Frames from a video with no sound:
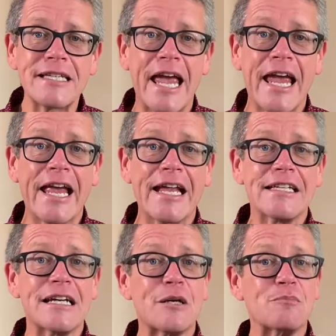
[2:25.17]
And
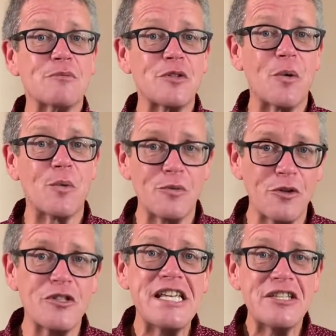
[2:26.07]
um, so
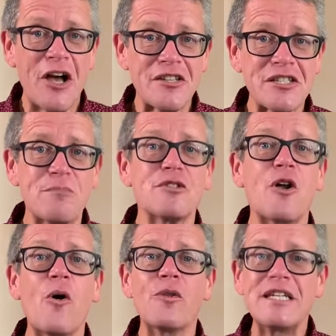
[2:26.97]
there's these customs and
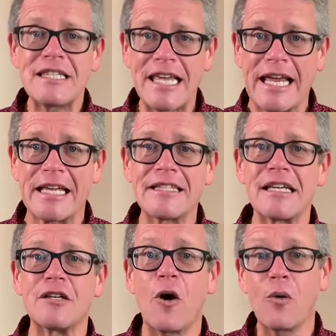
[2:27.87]
all these things
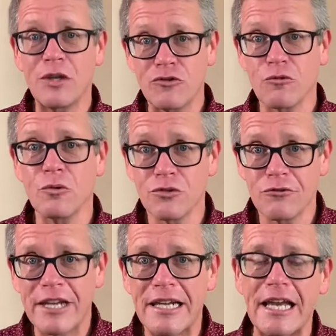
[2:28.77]
and all these rules and
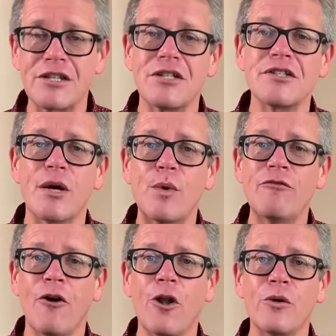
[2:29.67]
regulations that we
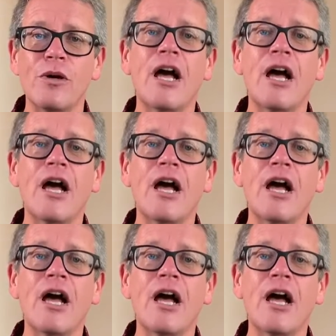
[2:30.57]
follow